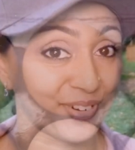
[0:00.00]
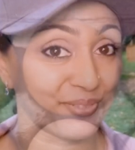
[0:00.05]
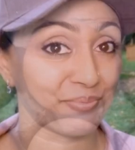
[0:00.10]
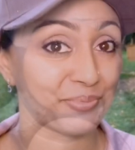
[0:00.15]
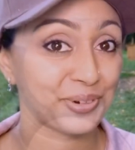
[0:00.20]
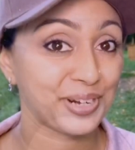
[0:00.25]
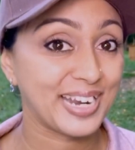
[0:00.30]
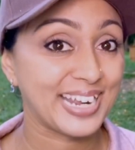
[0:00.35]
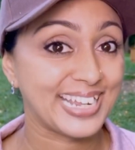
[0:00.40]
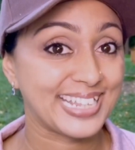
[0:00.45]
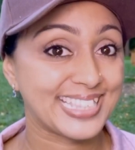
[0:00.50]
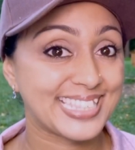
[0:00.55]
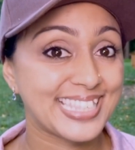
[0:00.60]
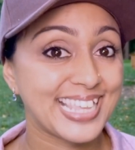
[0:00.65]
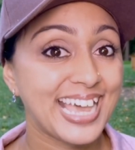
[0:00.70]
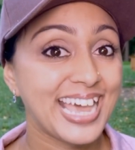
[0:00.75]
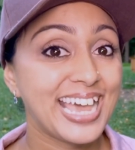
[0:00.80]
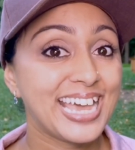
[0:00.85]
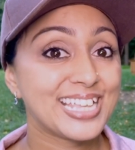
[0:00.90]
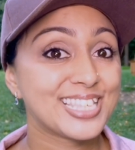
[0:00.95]
breeds.
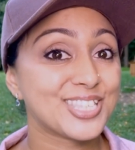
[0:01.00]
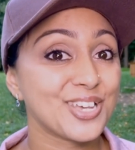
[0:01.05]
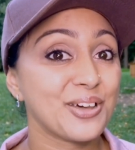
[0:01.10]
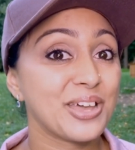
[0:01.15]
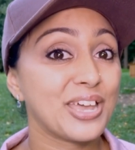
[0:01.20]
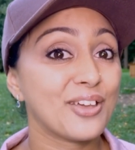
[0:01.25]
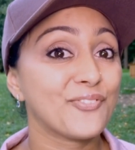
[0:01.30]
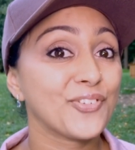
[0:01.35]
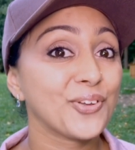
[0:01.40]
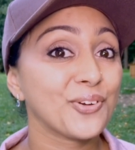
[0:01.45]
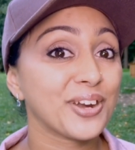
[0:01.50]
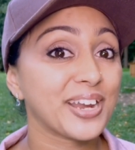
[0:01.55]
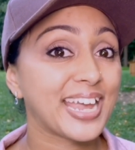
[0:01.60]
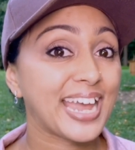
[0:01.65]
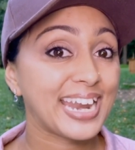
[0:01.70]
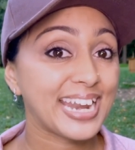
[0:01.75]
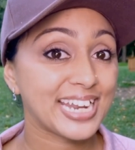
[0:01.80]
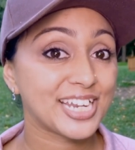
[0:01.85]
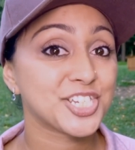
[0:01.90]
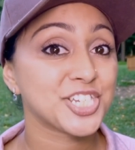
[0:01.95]
So if you are
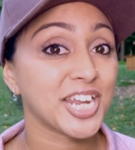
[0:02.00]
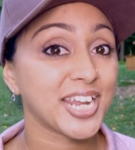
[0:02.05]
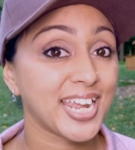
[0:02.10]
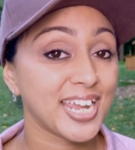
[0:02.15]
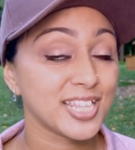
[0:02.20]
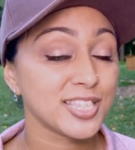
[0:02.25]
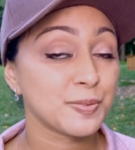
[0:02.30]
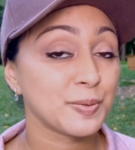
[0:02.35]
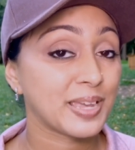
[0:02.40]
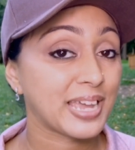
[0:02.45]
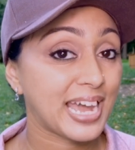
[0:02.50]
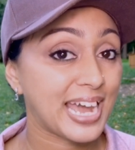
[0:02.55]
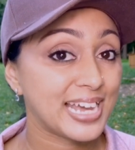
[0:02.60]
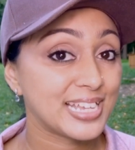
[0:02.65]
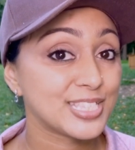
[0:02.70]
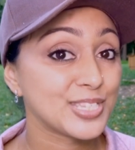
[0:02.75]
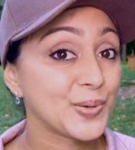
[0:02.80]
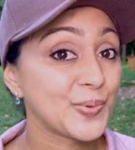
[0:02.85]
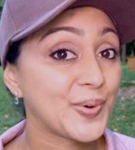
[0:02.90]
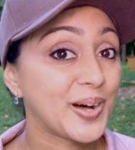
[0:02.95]
getting chickens
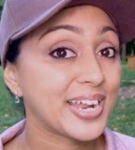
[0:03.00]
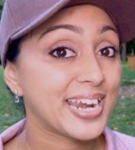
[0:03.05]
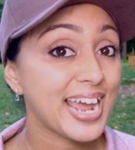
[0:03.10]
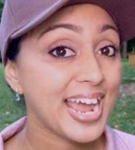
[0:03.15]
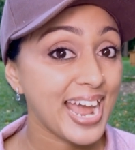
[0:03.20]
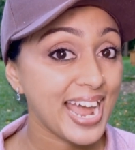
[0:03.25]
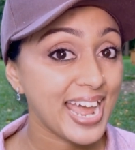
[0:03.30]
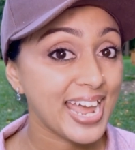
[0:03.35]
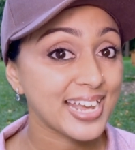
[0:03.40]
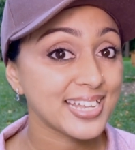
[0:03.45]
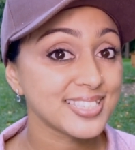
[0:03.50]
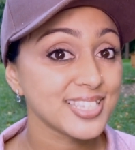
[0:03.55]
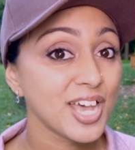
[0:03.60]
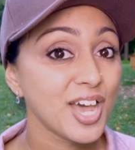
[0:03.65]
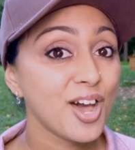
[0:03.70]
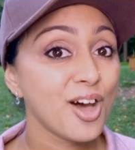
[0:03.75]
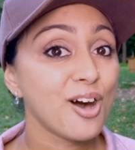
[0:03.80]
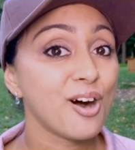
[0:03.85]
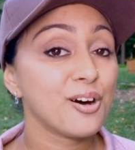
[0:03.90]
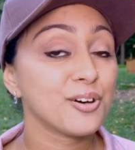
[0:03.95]
because you want eggs,
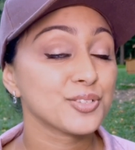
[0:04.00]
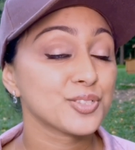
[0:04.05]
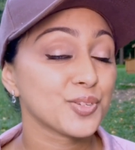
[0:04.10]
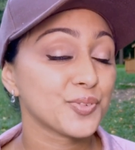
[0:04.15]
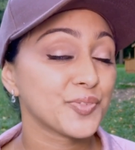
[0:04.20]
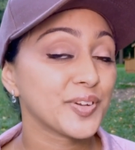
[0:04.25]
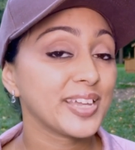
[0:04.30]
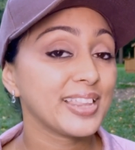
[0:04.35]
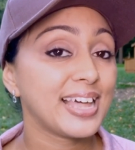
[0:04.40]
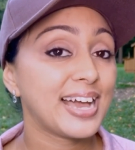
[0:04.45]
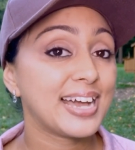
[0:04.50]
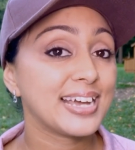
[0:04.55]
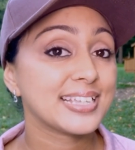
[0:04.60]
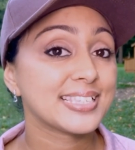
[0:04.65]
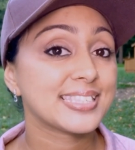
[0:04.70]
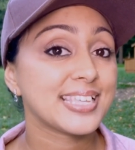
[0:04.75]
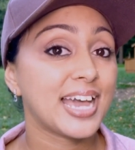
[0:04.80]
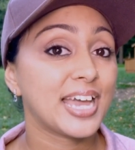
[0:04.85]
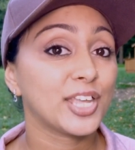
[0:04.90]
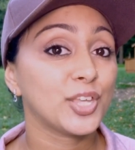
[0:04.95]
also realize
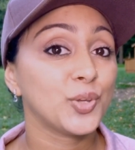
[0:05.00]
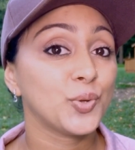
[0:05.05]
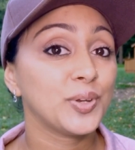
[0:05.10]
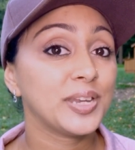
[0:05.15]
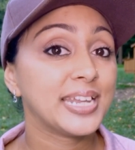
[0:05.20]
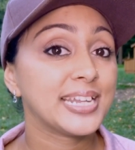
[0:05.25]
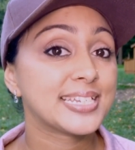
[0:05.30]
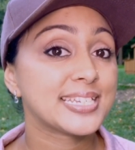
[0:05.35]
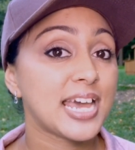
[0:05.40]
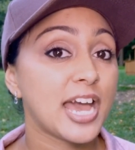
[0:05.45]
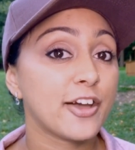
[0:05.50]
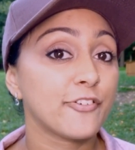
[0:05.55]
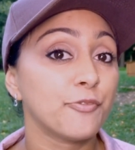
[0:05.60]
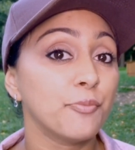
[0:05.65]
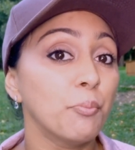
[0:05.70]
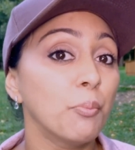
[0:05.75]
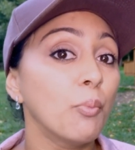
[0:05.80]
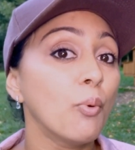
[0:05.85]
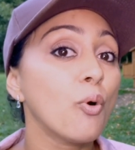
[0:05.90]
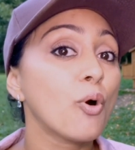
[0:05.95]
that you need to have
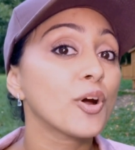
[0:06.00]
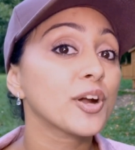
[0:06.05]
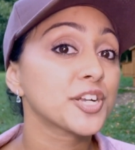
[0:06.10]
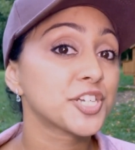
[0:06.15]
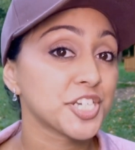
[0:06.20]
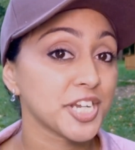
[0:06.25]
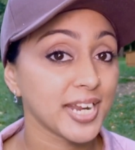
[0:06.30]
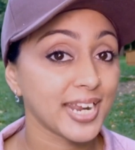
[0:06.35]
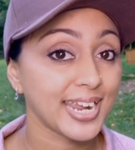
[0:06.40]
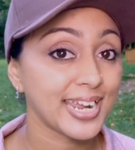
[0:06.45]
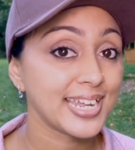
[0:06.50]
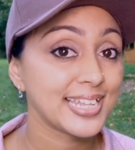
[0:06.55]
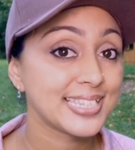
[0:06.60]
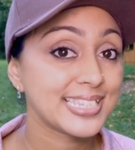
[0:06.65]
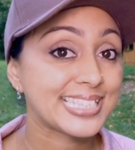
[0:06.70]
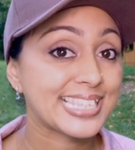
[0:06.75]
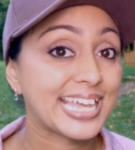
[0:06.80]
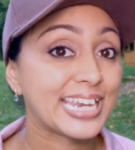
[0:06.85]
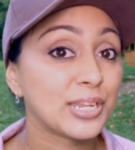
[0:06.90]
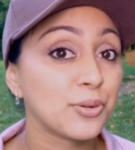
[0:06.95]
more chickens
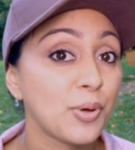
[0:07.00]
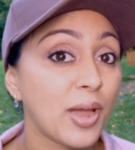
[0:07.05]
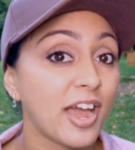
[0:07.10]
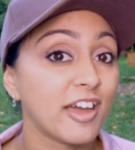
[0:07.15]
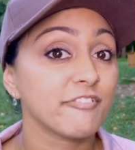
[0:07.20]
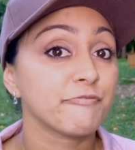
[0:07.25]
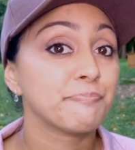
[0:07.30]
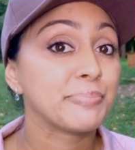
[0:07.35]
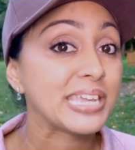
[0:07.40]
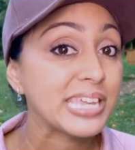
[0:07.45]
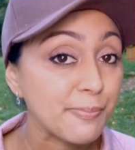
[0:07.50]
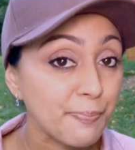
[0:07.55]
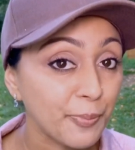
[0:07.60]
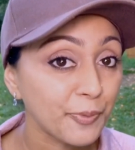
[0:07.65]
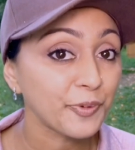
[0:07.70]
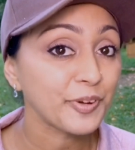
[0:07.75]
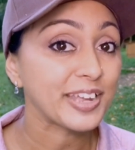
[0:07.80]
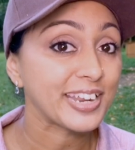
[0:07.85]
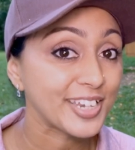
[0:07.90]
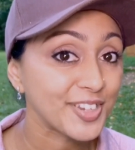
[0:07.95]
than you have
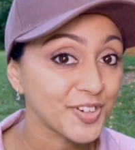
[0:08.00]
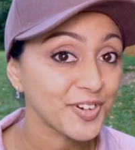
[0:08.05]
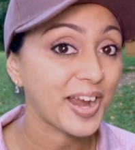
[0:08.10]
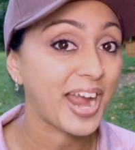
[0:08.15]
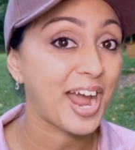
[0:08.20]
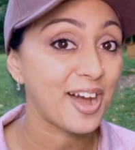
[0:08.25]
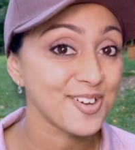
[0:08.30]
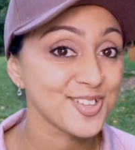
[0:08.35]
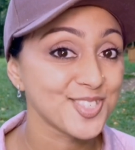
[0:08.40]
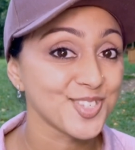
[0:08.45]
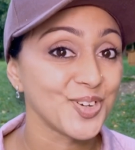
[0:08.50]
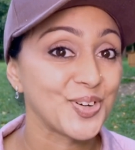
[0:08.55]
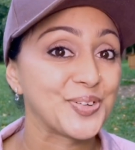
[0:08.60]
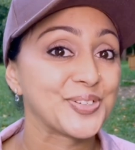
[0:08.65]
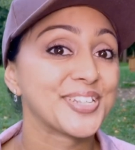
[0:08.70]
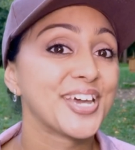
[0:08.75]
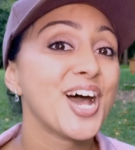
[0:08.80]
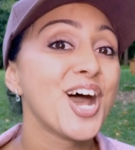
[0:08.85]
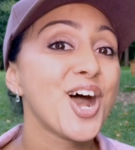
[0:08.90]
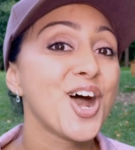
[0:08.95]
people in your household.
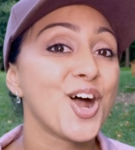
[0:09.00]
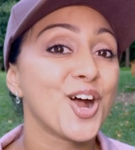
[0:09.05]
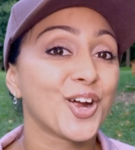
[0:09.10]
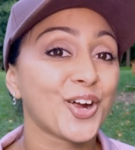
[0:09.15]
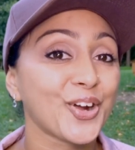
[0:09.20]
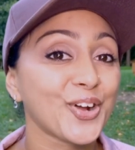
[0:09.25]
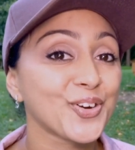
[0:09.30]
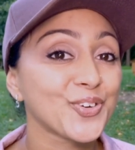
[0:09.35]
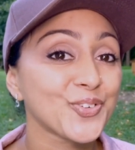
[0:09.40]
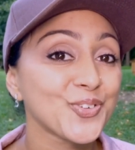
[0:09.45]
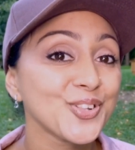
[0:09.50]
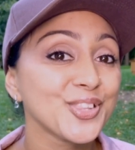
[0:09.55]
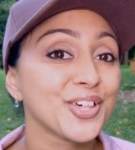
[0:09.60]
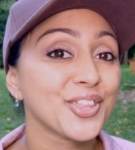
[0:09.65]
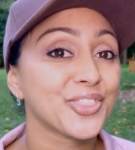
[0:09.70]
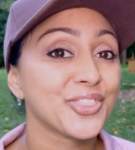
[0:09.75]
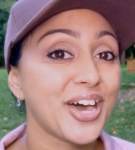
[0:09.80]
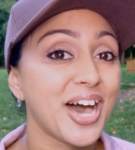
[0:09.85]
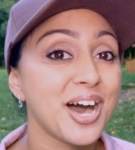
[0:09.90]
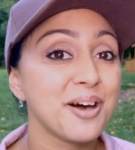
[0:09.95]
A good rule of
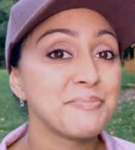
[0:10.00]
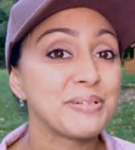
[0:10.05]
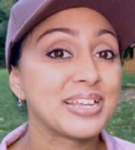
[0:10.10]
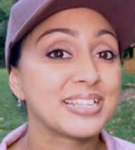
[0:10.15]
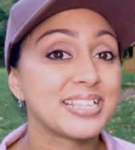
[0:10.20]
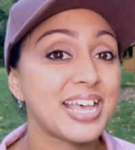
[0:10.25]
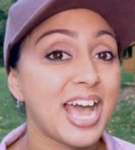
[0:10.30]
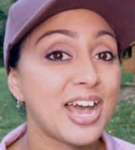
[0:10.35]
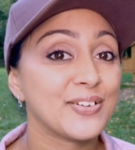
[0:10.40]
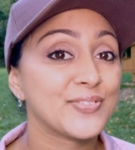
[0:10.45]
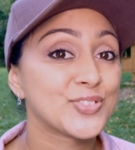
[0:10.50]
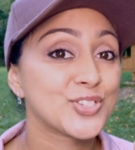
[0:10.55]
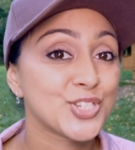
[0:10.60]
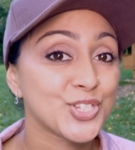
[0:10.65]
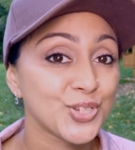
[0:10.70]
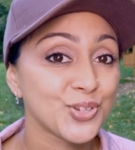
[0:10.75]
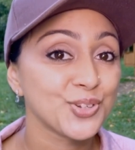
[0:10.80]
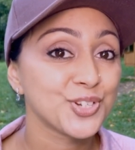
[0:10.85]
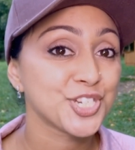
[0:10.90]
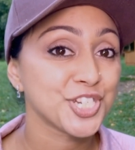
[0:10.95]
thumb is have
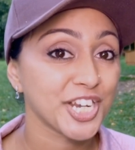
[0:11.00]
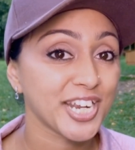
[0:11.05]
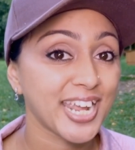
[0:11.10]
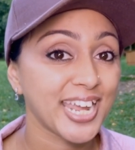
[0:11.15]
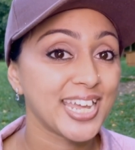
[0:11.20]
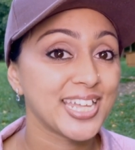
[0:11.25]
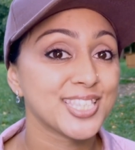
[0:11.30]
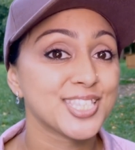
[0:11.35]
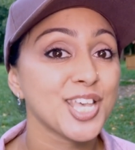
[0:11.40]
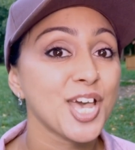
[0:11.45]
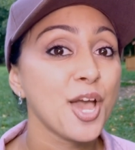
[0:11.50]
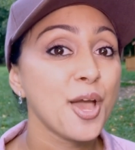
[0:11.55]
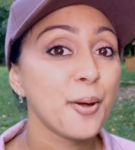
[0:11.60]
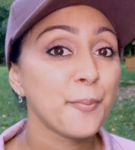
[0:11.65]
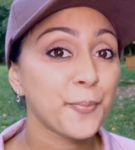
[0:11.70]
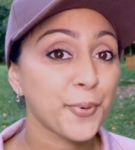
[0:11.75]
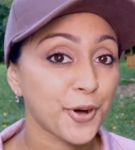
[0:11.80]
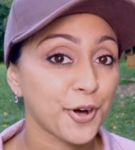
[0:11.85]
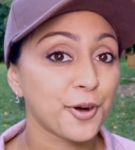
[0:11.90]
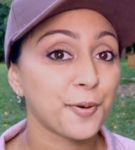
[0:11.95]
2 chickens
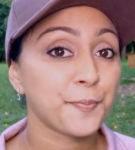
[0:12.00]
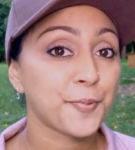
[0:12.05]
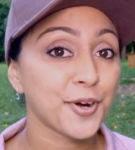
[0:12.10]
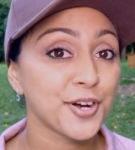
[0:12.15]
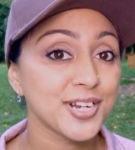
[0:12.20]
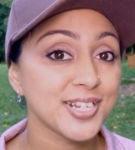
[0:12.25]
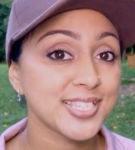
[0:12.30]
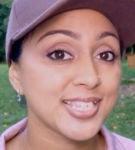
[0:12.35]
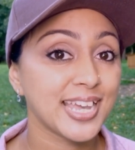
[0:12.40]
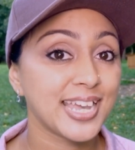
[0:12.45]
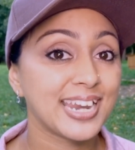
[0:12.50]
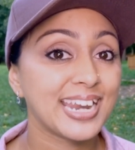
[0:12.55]
per person,